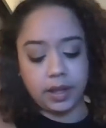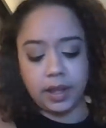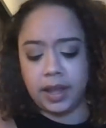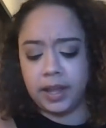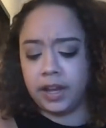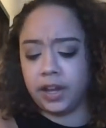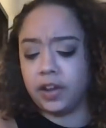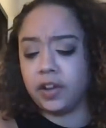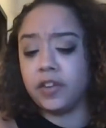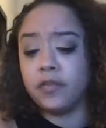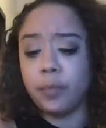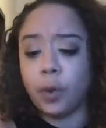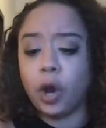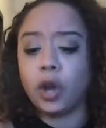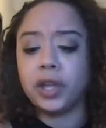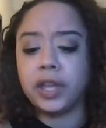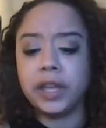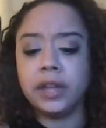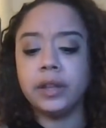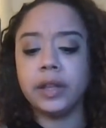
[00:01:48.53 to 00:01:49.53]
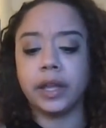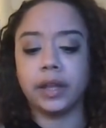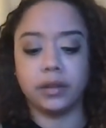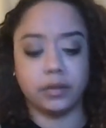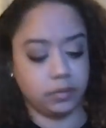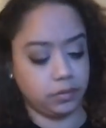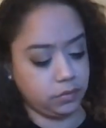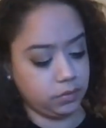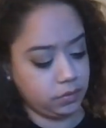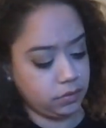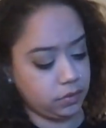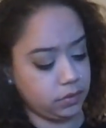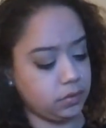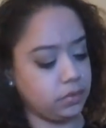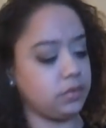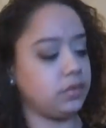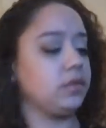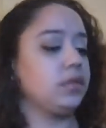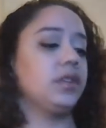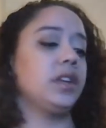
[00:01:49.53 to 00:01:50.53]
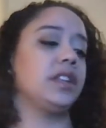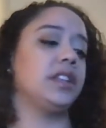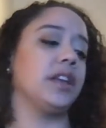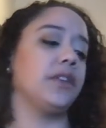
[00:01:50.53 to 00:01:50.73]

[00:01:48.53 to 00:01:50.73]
And it could have brought healing. It